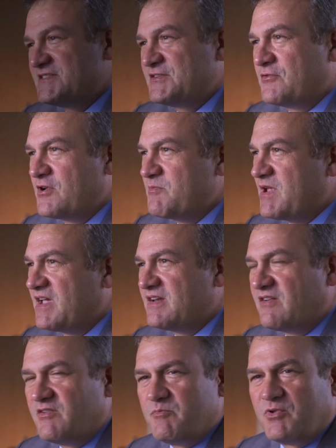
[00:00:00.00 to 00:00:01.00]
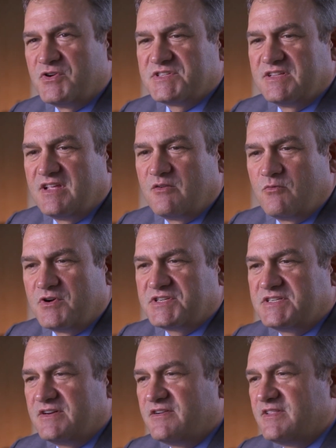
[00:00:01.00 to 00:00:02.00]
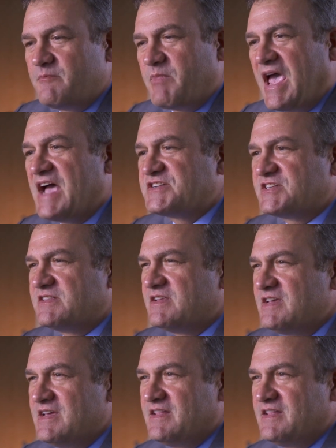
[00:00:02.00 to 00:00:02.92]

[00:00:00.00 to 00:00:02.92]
a story behind every person that works here and the passion